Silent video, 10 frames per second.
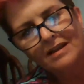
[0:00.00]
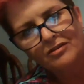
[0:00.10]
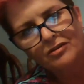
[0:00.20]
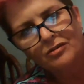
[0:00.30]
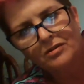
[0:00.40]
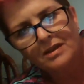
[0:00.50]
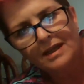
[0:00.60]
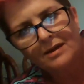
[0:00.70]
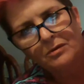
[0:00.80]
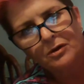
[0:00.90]
That's another
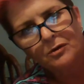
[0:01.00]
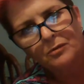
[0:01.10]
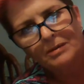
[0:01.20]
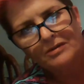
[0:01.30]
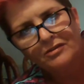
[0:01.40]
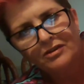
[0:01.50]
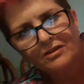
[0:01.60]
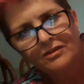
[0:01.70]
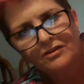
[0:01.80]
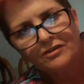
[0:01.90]
download pattern,
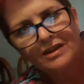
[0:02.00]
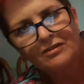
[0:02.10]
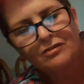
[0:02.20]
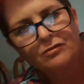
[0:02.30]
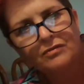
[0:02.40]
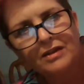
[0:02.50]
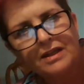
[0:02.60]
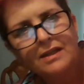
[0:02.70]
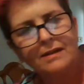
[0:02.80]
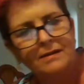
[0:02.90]
so that's lovely.
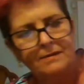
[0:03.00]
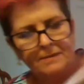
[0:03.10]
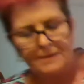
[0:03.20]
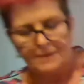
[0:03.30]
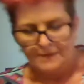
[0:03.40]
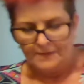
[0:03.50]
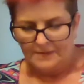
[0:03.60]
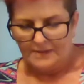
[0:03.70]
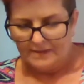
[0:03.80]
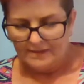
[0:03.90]

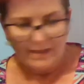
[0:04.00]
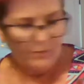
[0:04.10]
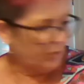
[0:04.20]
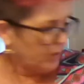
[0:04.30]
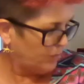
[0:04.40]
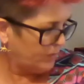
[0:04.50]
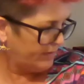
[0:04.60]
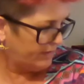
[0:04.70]
That will go with